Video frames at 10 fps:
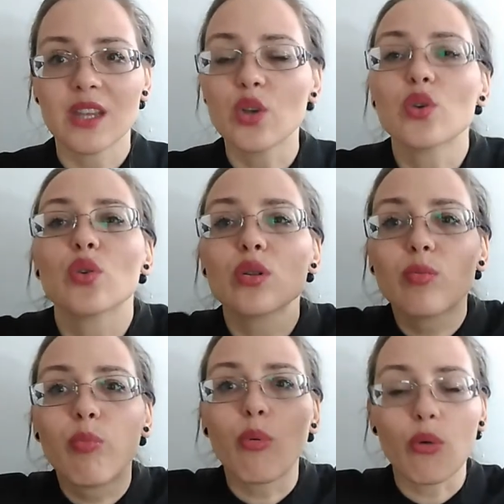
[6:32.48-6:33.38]
You're
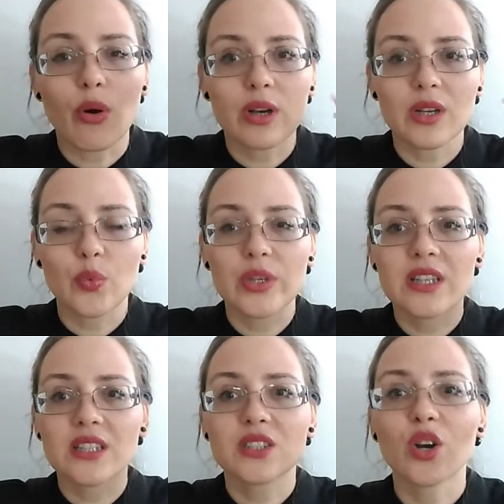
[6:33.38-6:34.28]
not born with
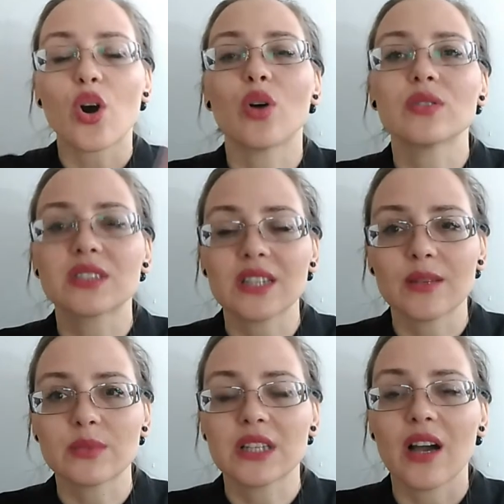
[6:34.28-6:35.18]
this
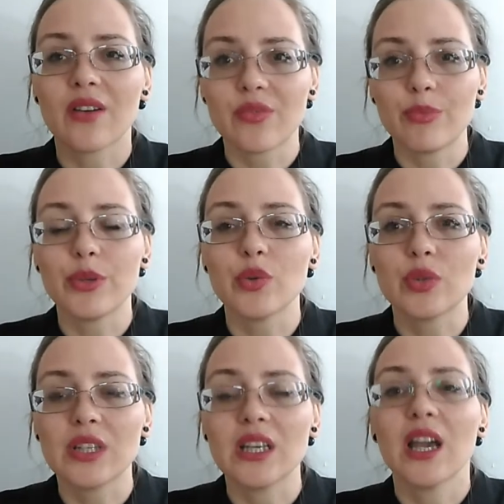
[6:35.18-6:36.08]
concept of
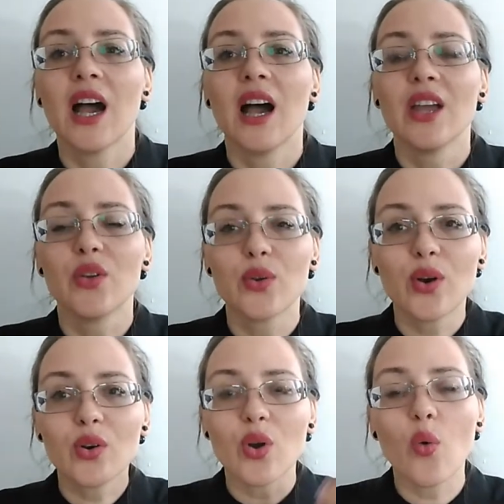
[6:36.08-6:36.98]
beauty. You
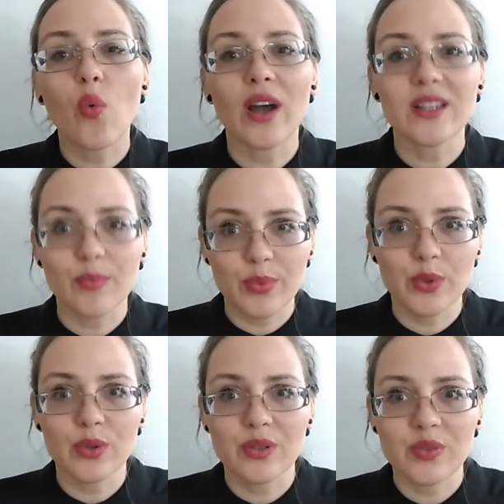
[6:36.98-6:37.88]
don't know what a
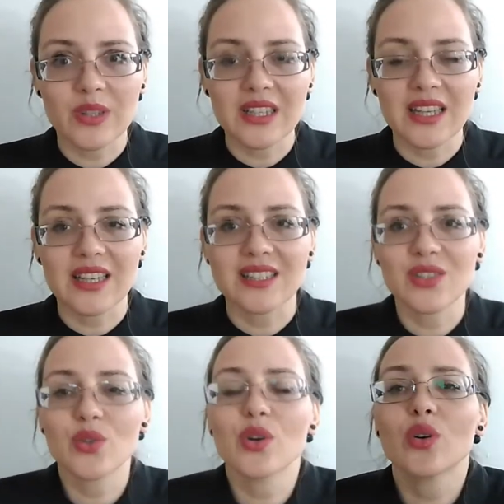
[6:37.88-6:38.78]
beautiful is.
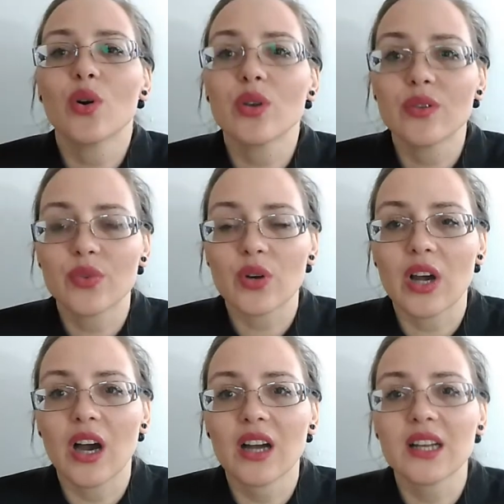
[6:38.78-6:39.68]
You don't know if you're
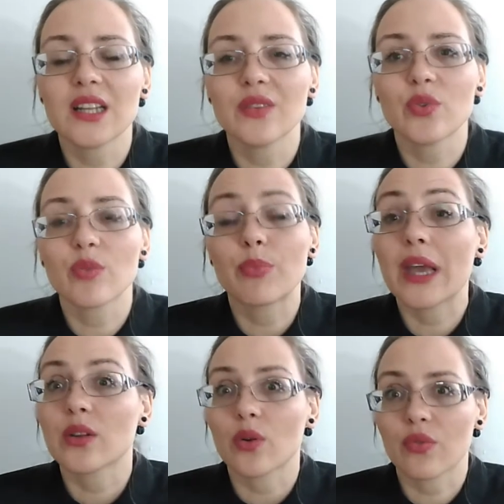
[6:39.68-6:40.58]
ugly, if you're
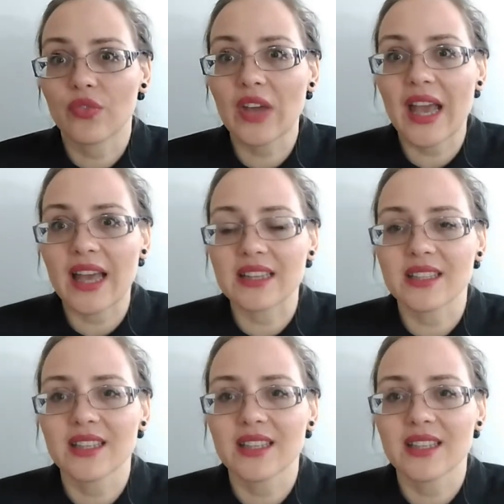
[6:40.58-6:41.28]
bad or fat.